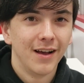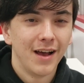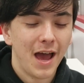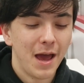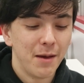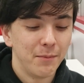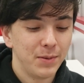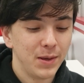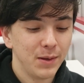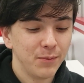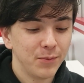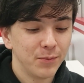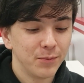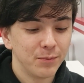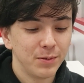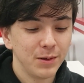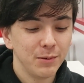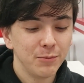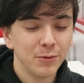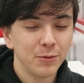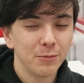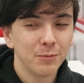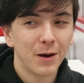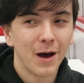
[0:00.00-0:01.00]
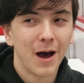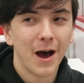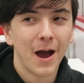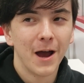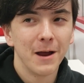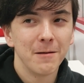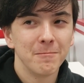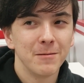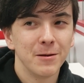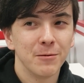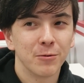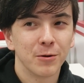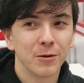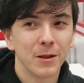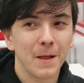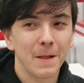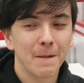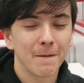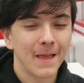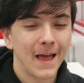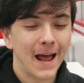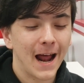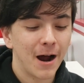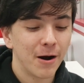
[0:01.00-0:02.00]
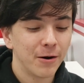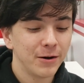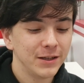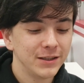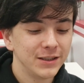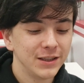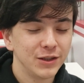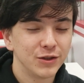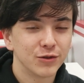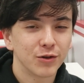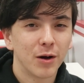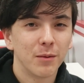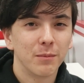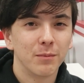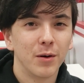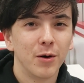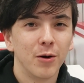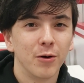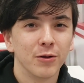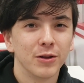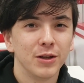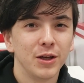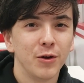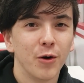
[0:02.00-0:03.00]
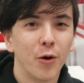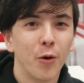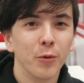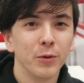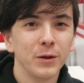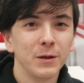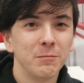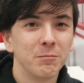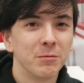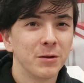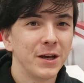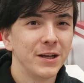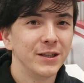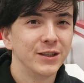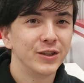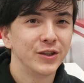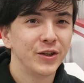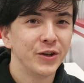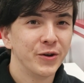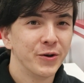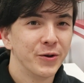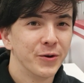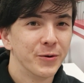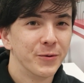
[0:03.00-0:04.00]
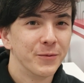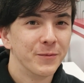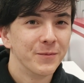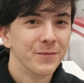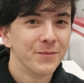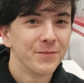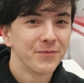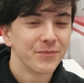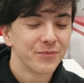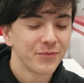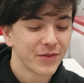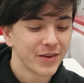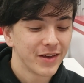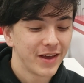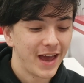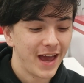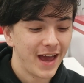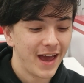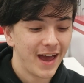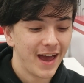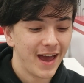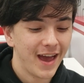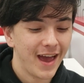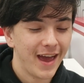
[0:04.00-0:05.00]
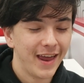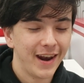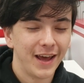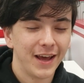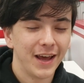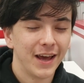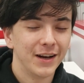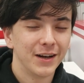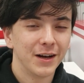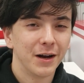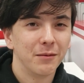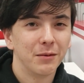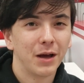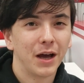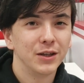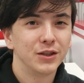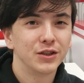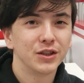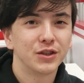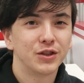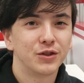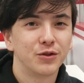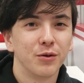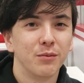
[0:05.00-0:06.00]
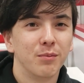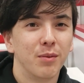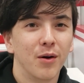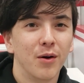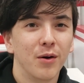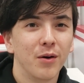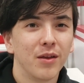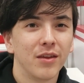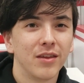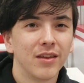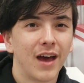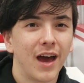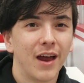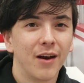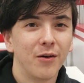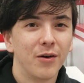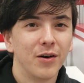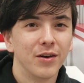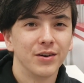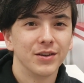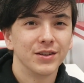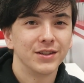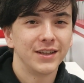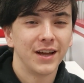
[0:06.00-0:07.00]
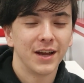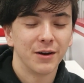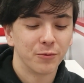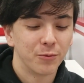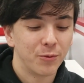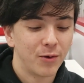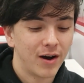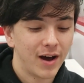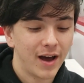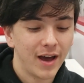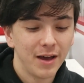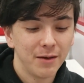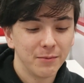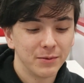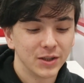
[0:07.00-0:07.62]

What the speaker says: And people behind me were like, how does he draw both? He only plays 2. And I just drew both. I don't understand why.